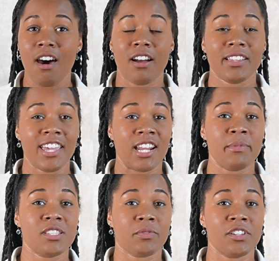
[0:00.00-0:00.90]
on
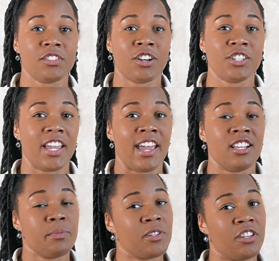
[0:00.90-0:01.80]
cannabis research and
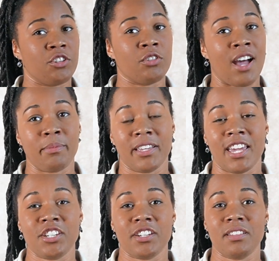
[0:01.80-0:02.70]
its potential
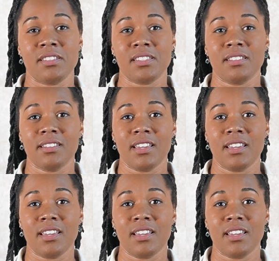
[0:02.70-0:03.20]
applications.